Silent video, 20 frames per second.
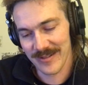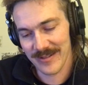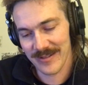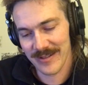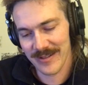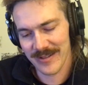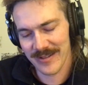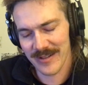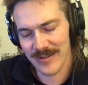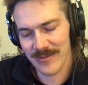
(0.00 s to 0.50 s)

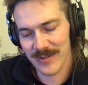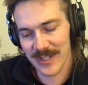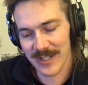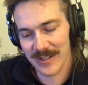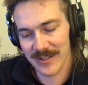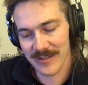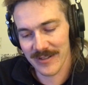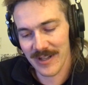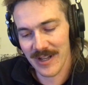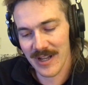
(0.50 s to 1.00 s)
let's see what
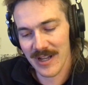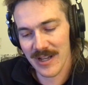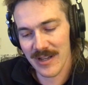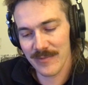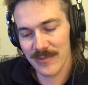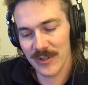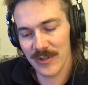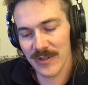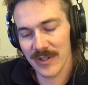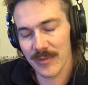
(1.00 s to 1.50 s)
else.
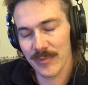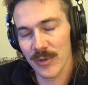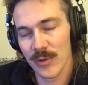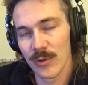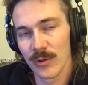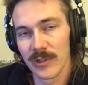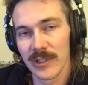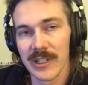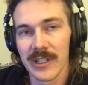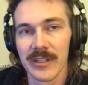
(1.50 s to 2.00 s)
I'm doing a
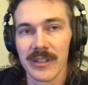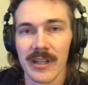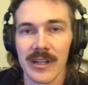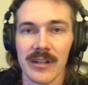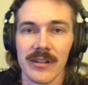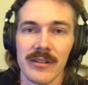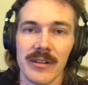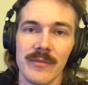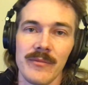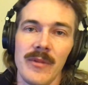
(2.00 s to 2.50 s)
pool league
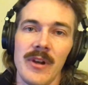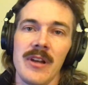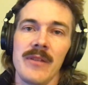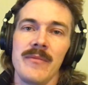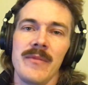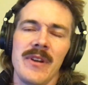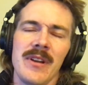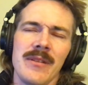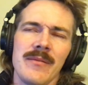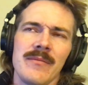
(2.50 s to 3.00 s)
now.
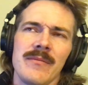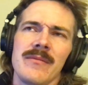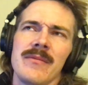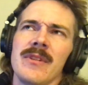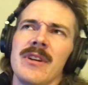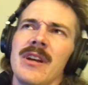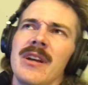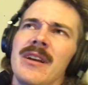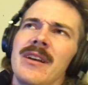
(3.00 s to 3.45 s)
I'm